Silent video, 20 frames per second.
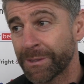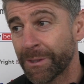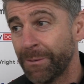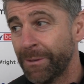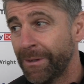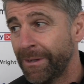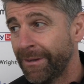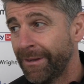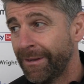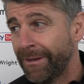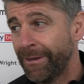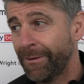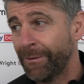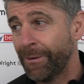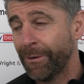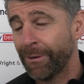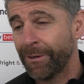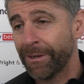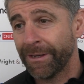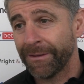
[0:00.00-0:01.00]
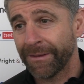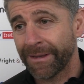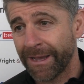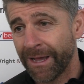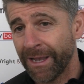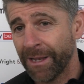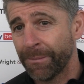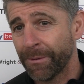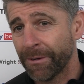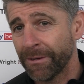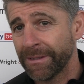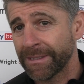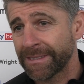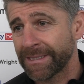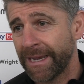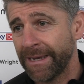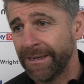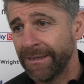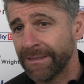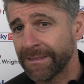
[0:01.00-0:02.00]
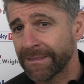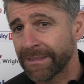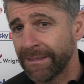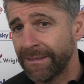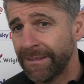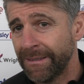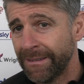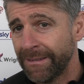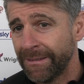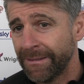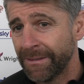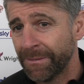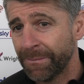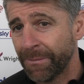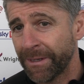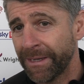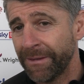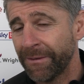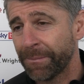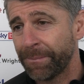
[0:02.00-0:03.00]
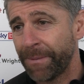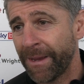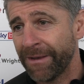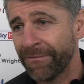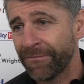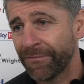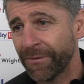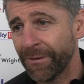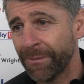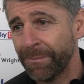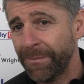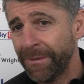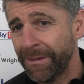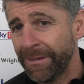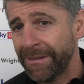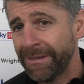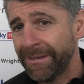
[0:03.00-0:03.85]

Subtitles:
So, you know, looking at the calibre of the signings and the money they're paying for them,